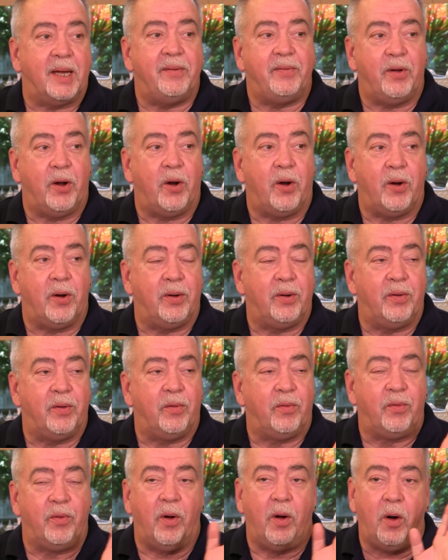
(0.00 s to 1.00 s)
I've heard
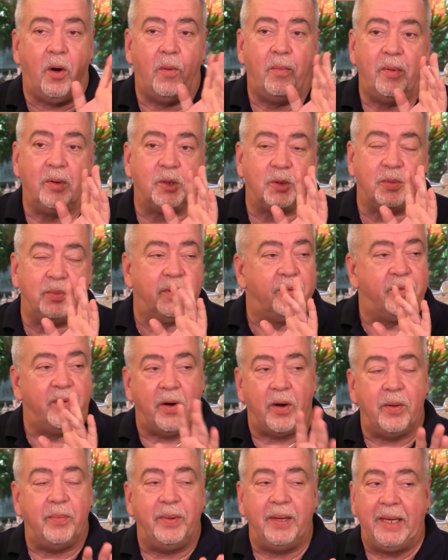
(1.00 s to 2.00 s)
almost from the
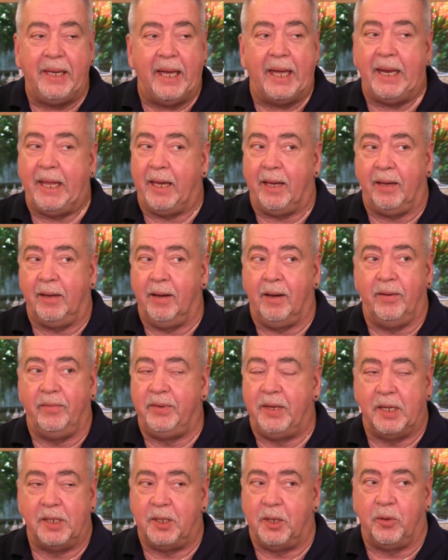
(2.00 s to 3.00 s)
very beginning of
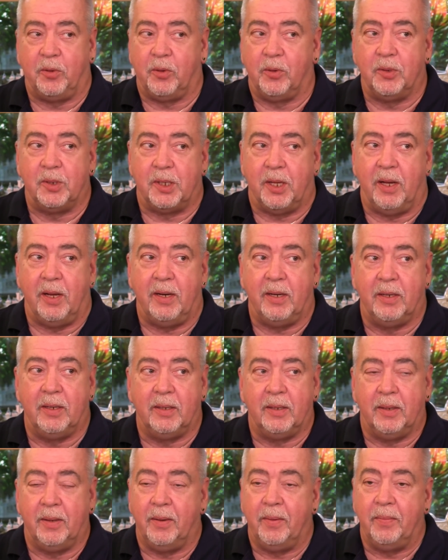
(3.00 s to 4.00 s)
Disney Cruise Line
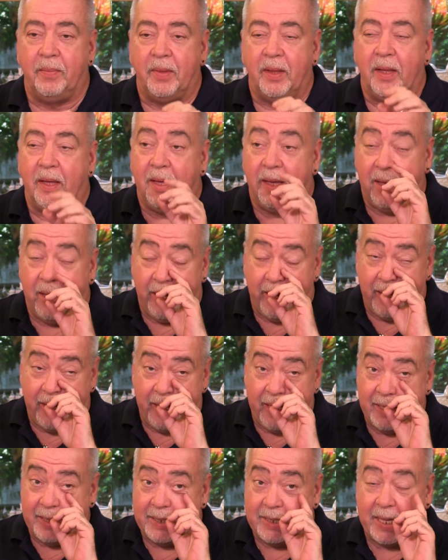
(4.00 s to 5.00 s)

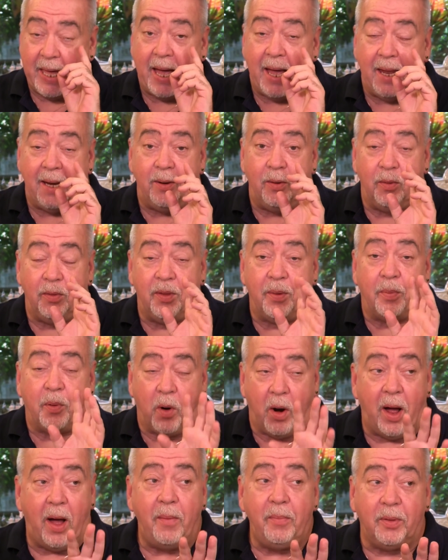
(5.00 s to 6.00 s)
is that the
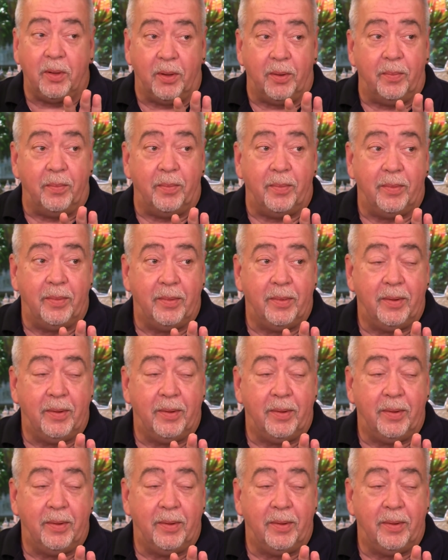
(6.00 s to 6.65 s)
problem,